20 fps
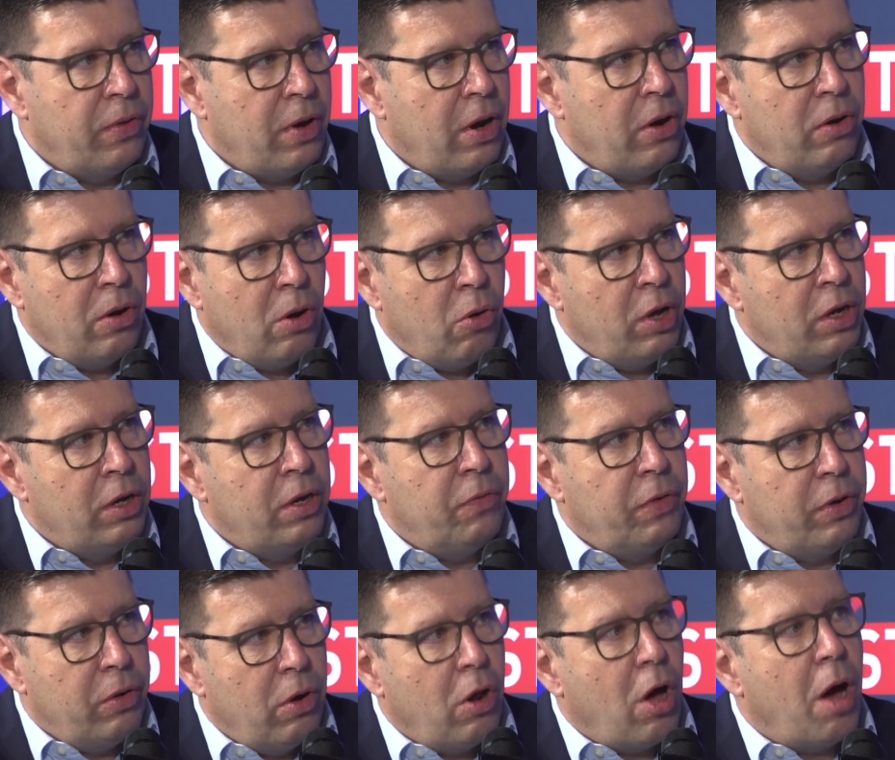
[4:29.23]
There are no
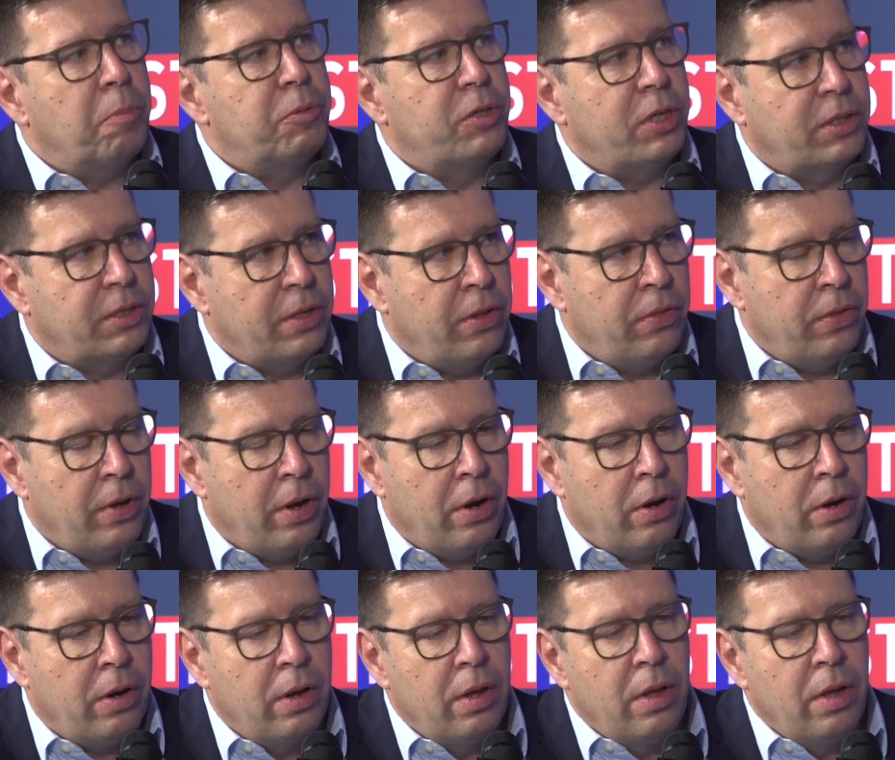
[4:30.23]
individual objects in there.